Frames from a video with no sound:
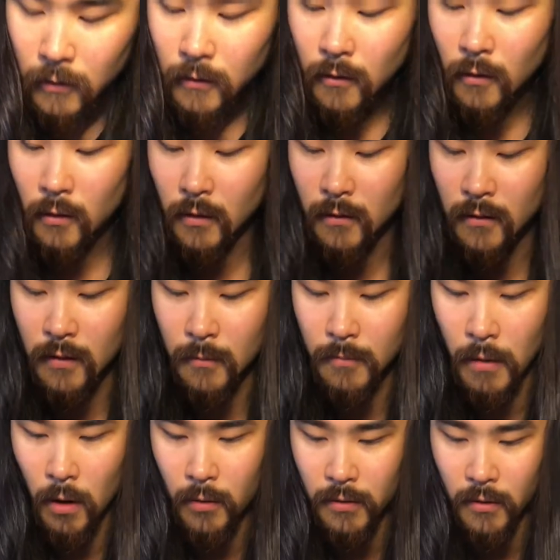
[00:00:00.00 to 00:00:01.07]
So you can see
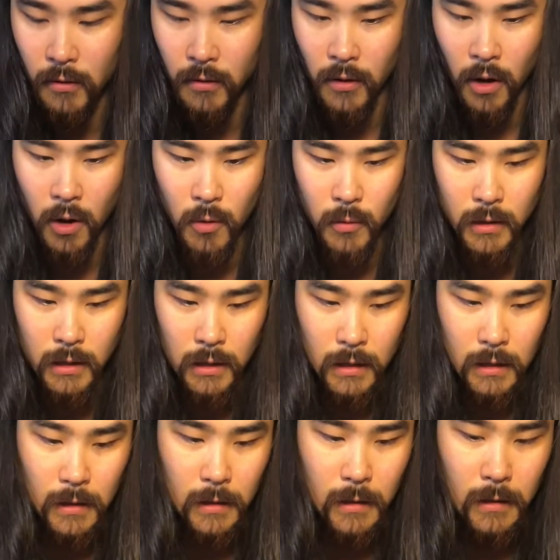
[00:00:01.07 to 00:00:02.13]
both are going.
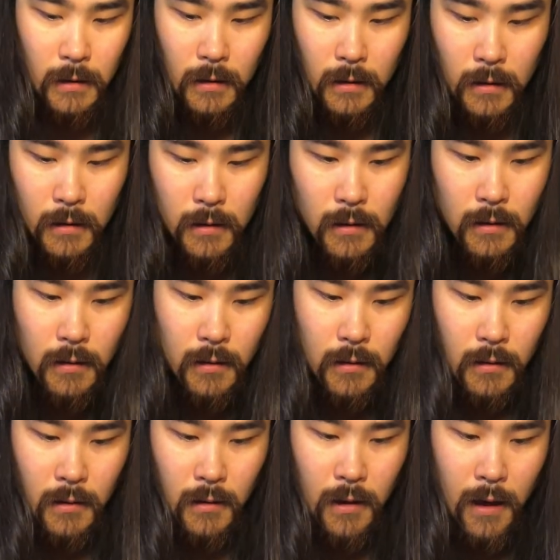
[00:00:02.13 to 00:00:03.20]

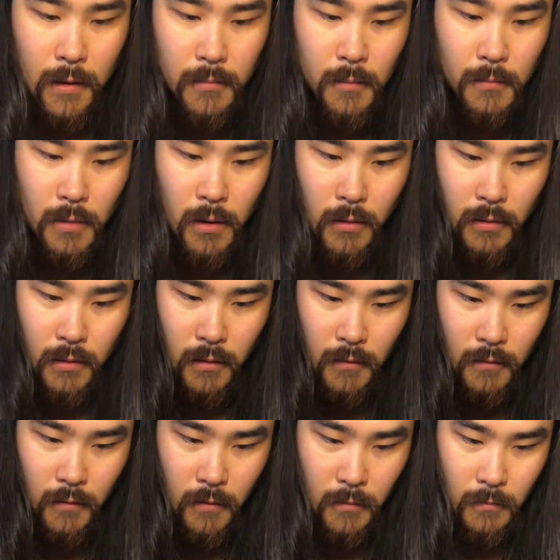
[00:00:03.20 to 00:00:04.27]
Cap both
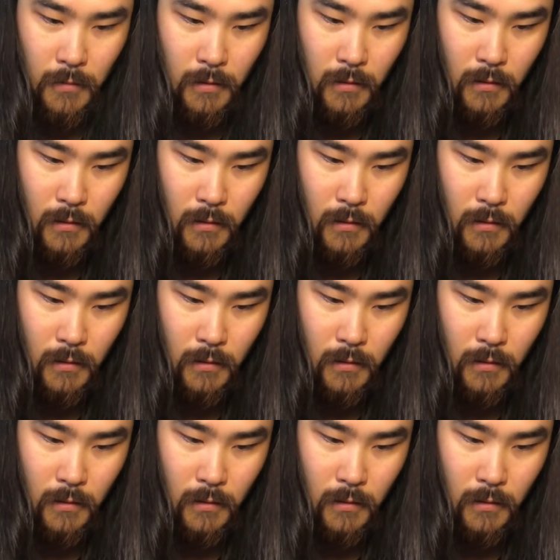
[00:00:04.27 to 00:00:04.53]
of them.